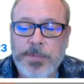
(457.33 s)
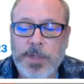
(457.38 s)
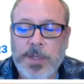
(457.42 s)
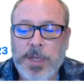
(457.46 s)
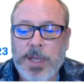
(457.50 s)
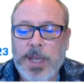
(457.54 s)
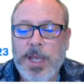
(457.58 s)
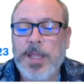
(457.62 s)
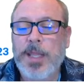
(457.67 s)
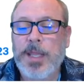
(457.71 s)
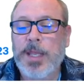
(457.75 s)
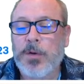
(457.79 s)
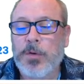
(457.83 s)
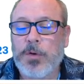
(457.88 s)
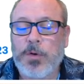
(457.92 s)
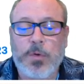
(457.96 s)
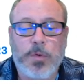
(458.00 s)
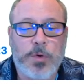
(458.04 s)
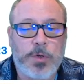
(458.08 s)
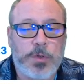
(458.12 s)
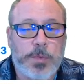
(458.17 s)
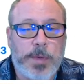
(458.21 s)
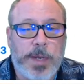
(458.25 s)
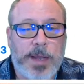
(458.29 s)
And then, of
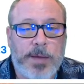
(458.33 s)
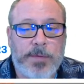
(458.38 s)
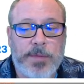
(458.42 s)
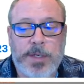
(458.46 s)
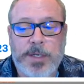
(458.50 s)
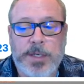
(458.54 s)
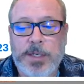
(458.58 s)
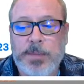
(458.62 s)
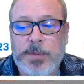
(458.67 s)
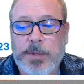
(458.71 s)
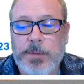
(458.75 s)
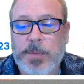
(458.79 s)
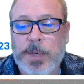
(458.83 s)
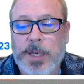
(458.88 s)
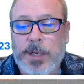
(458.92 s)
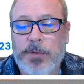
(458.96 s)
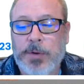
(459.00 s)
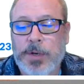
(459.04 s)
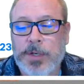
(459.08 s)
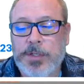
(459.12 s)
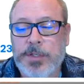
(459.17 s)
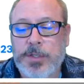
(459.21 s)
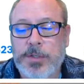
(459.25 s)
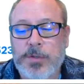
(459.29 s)
course, we have the DB
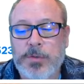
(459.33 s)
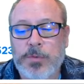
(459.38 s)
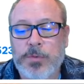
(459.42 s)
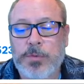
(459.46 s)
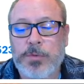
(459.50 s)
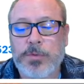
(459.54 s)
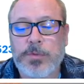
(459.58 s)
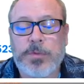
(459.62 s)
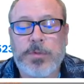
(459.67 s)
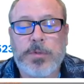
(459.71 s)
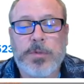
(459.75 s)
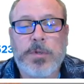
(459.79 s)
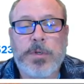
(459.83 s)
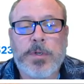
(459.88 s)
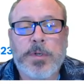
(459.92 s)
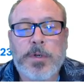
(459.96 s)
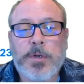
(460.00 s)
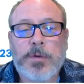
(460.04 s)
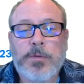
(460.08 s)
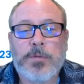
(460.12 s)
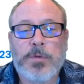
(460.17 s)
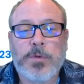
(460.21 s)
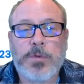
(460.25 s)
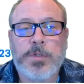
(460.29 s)
migration tools
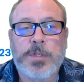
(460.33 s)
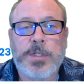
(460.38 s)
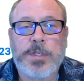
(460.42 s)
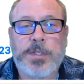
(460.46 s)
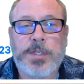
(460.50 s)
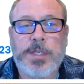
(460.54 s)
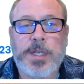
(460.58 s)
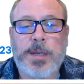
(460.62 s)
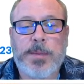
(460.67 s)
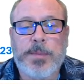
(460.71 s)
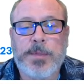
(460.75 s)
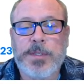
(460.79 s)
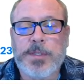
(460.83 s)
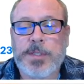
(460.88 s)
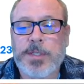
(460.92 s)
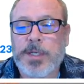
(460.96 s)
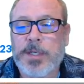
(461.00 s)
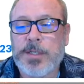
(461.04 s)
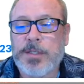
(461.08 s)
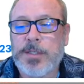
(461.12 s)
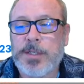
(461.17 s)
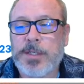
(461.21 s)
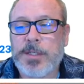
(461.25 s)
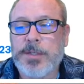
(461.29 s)
for ZCM and
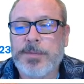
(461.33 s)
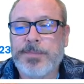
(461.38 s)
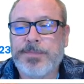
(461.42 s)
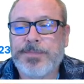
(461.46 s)
ZSD.